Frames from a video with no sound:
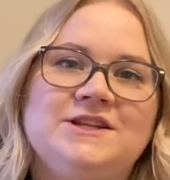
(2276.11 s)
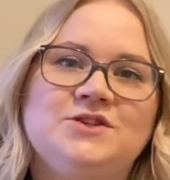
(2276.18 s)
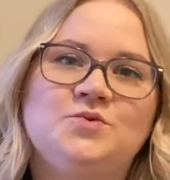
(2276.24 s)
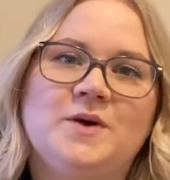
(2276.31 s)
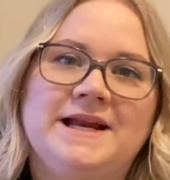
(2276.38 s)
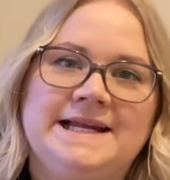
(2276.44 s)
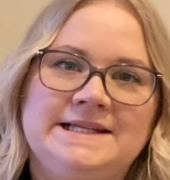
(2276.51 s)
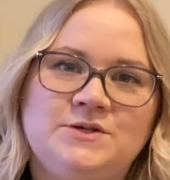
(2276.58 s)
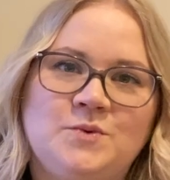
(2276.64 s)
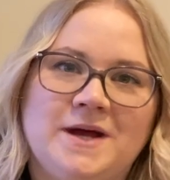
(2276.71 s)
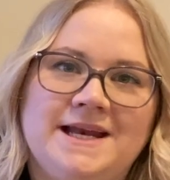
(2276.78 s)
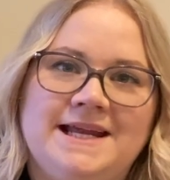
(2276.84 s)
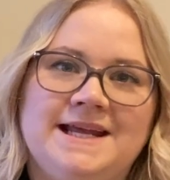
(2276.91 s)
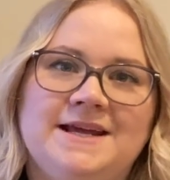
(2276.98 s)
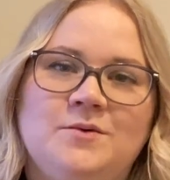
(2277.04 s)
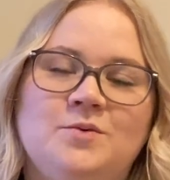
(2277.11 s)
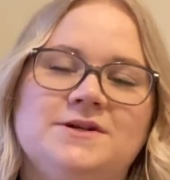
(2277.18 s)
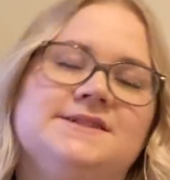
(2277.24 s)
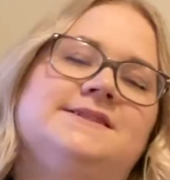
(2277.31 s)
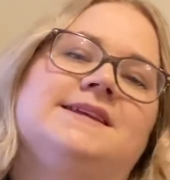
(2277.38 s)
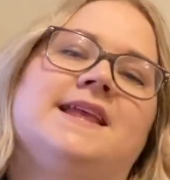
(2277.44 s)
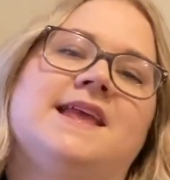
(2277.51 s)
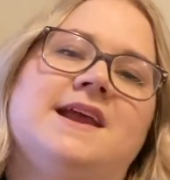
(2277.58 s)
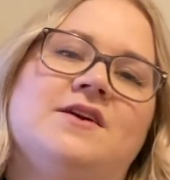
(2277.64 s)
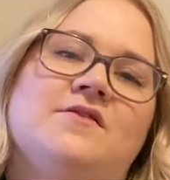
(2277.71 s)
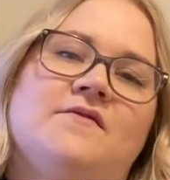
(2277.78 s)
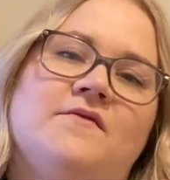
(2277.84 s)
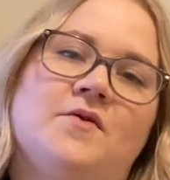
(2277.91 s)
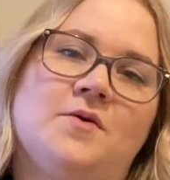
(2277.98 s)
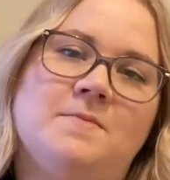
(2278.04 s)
2020 was the year for